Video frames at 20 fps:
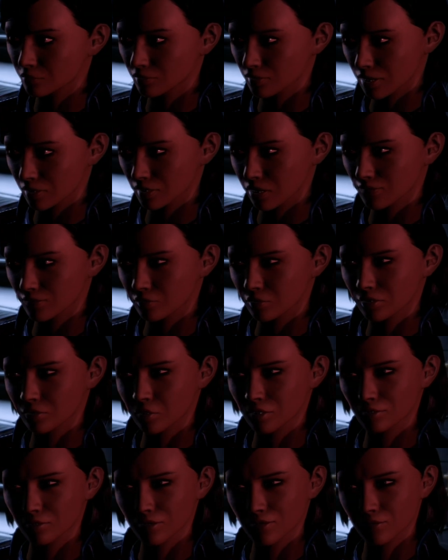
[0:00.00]
signal
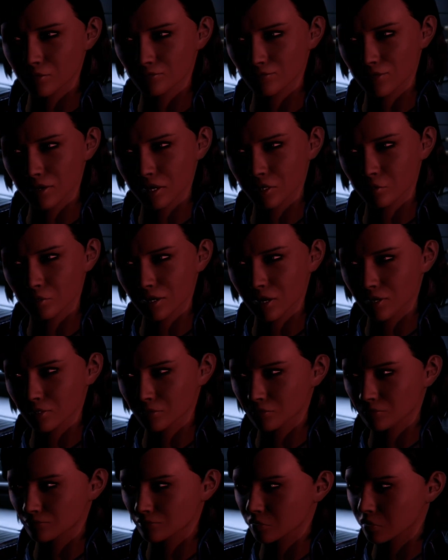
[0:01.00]
frequency from various
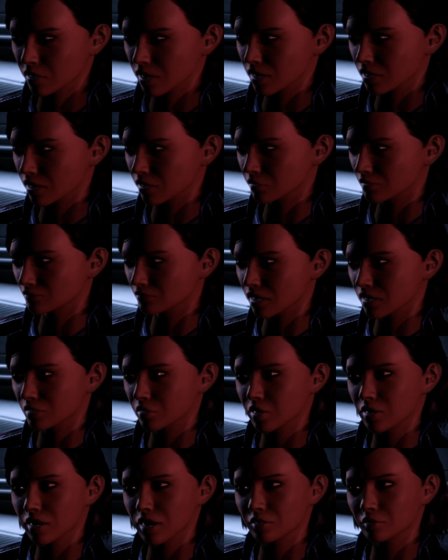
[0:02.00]
Cerberus cells by
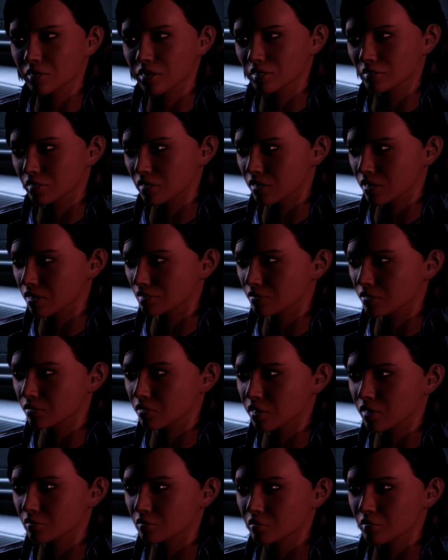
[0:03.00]
location and
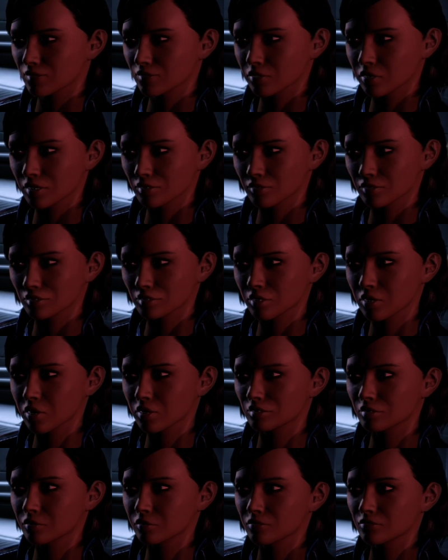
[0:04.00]
cross-referenced
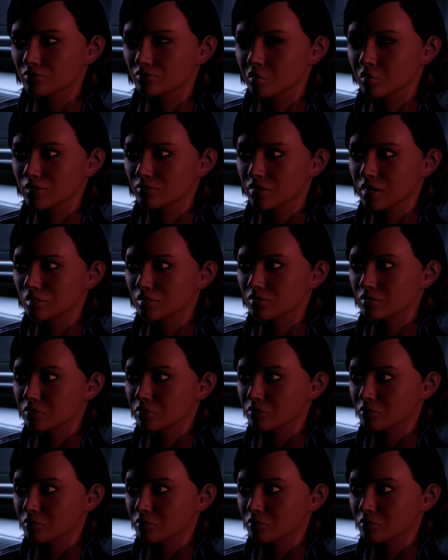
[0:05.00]
known ship movements.